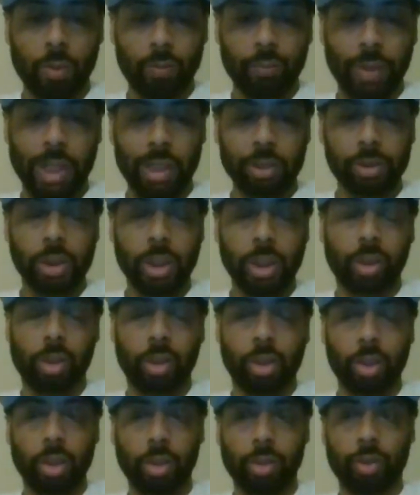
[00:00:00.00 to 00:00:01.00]
Valchek
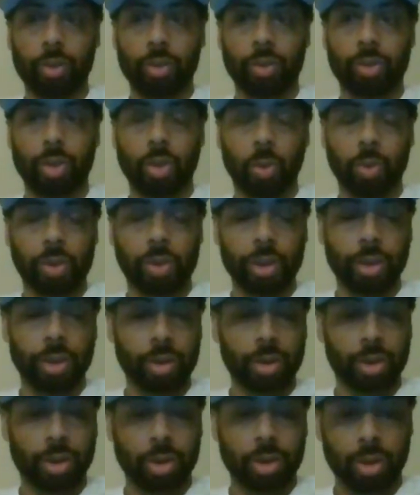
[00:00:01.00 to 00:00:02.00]
again shows
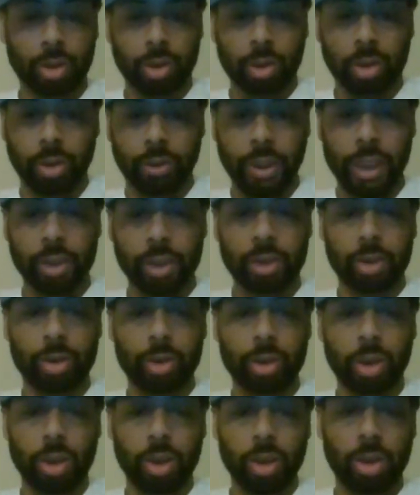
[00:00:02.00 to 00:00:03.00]
his
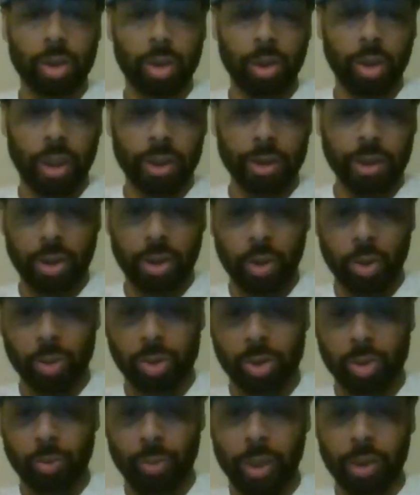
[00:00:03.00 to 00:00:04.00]
connections as he goes
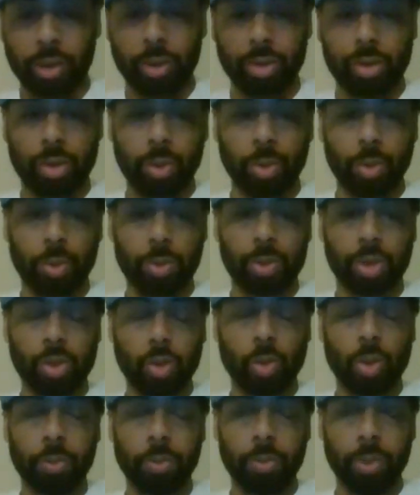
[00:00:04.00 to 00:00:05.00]
directly to
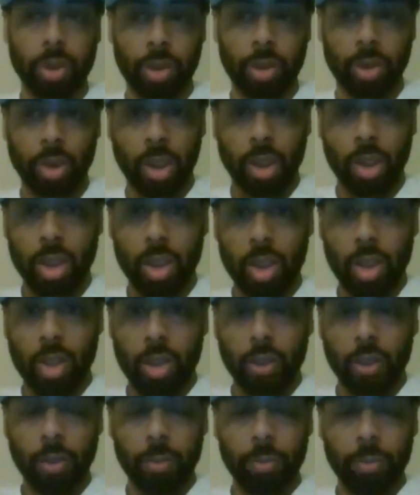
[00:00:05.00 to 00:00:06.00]
soon to be
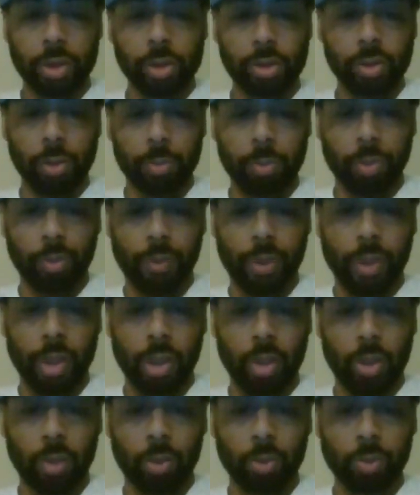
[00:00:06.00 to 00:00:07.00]
Commissioner
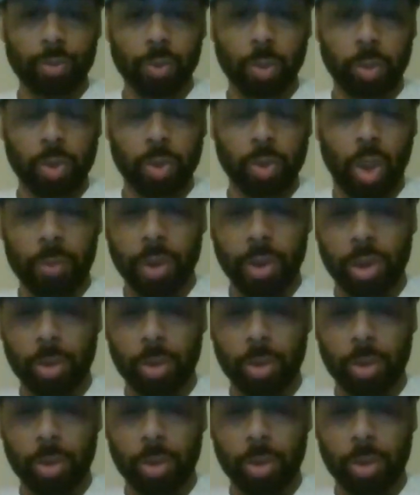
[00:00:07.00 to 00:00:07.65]
Burrell, who's going to be